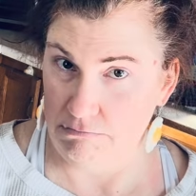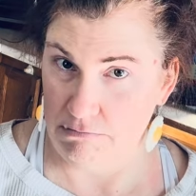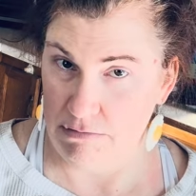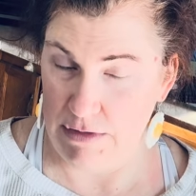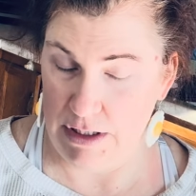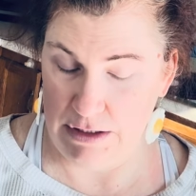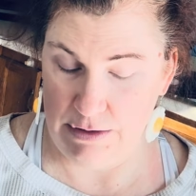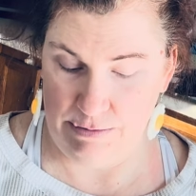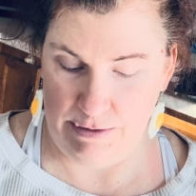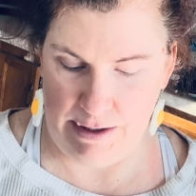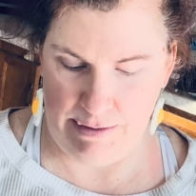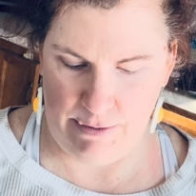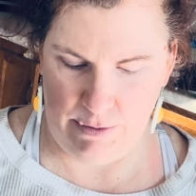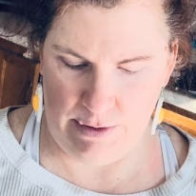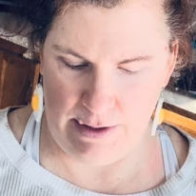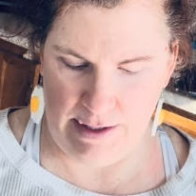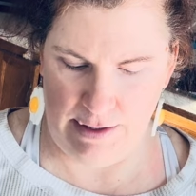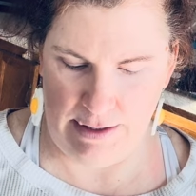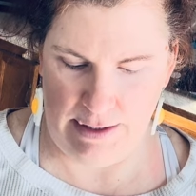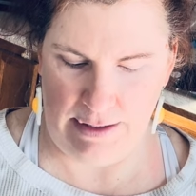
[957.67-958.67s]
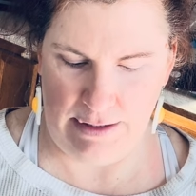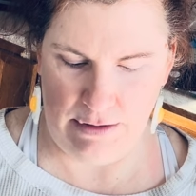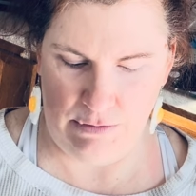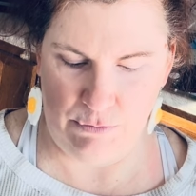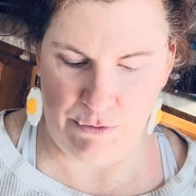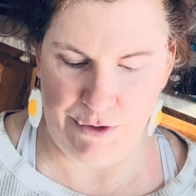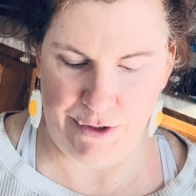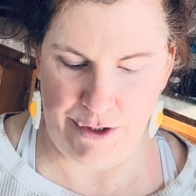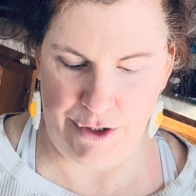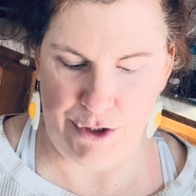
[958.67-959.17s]
That's probably what I think.
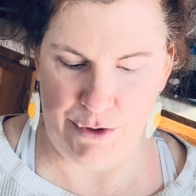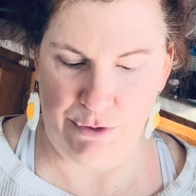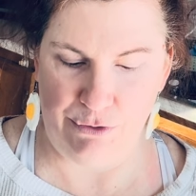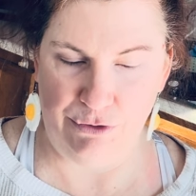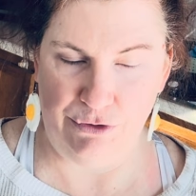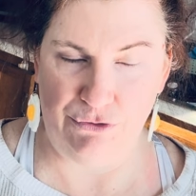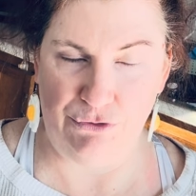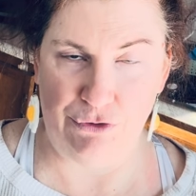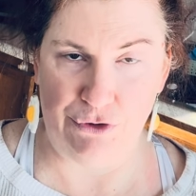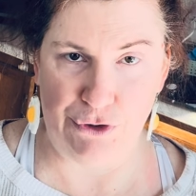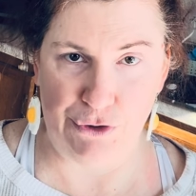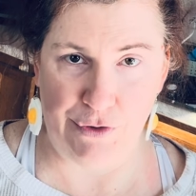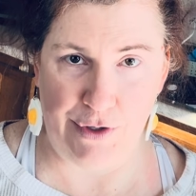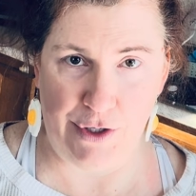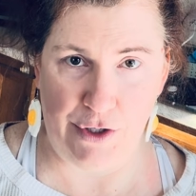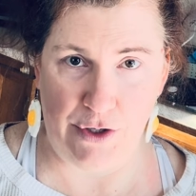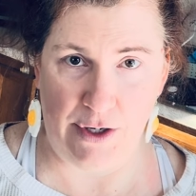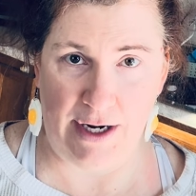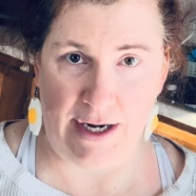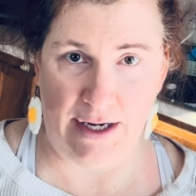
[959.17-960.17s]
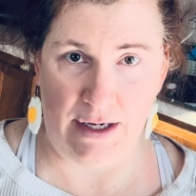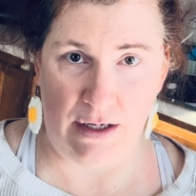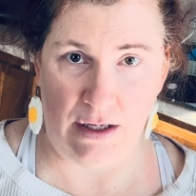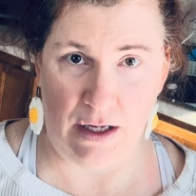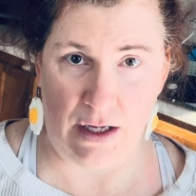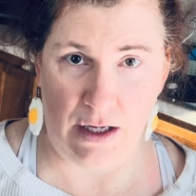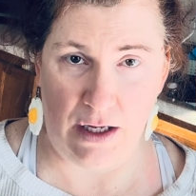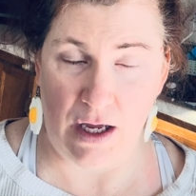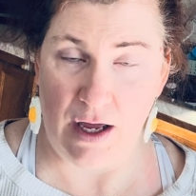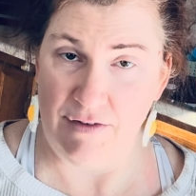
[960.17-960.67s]
We're gonna do a refrigerator and
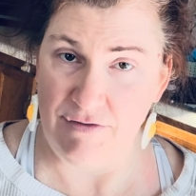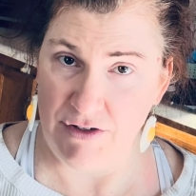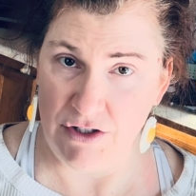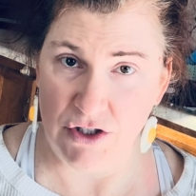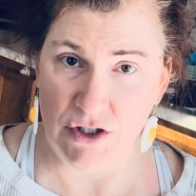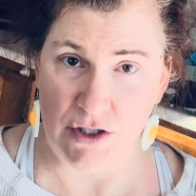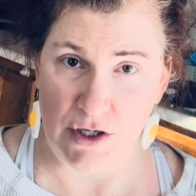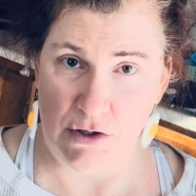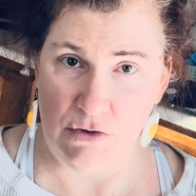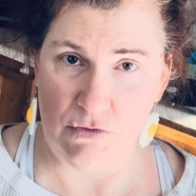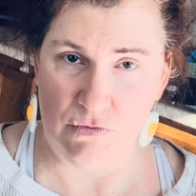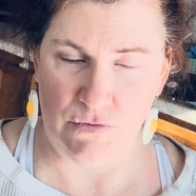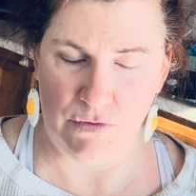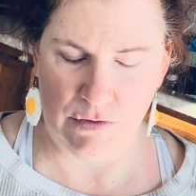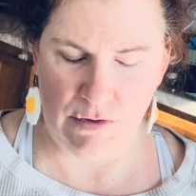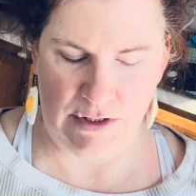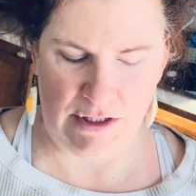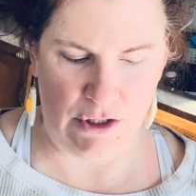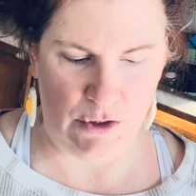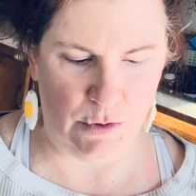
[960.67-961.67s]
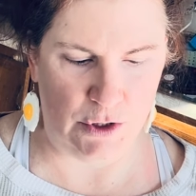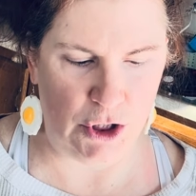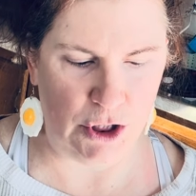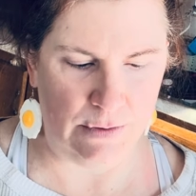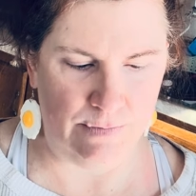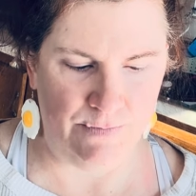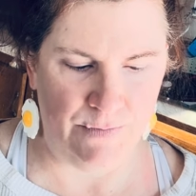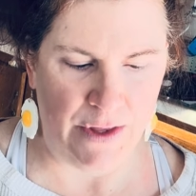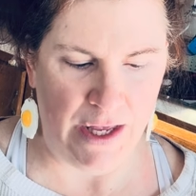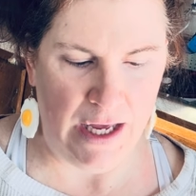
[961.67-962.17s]
a oven stove situation.
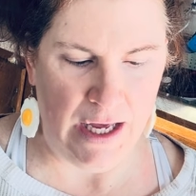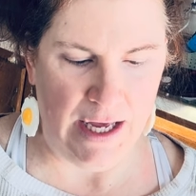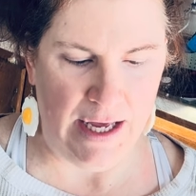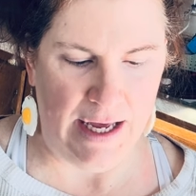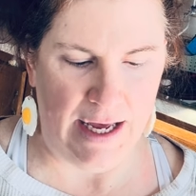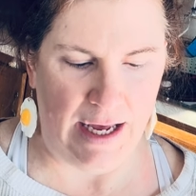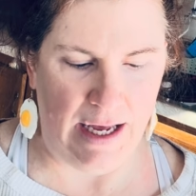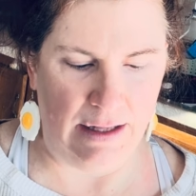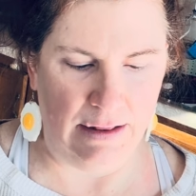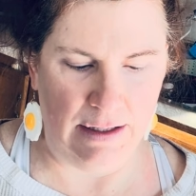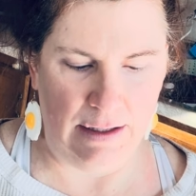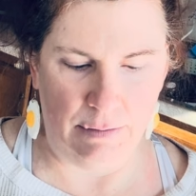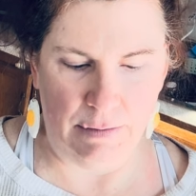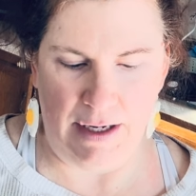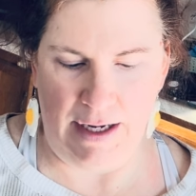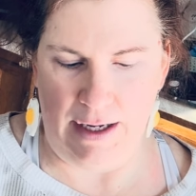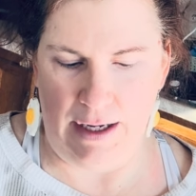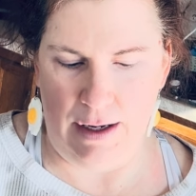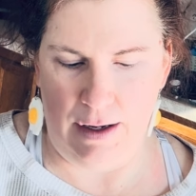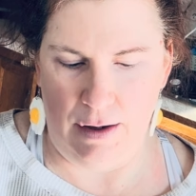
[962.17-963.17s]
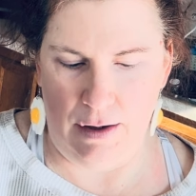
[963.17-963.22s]
And then my